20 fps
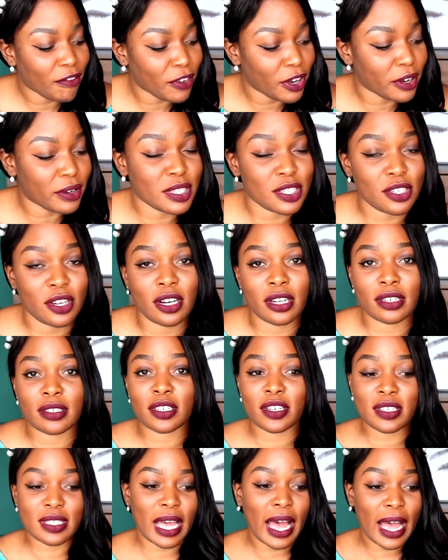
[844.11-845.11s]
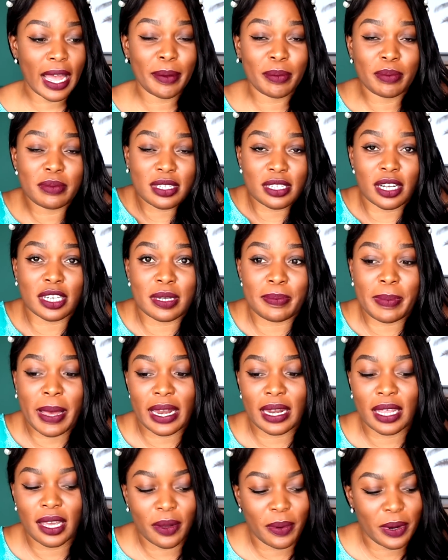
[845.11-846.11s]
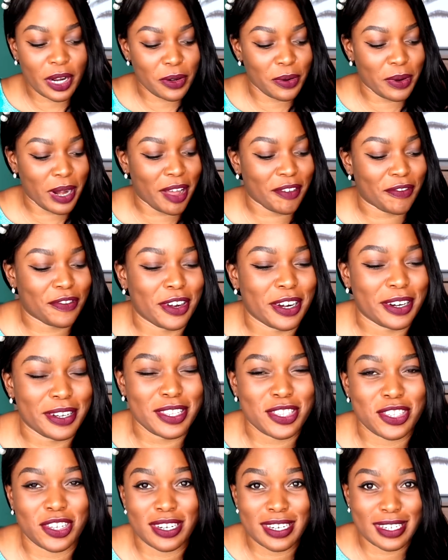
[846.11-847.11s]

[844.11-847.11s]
fragrance on because I start to panic when I don't have fragrance on.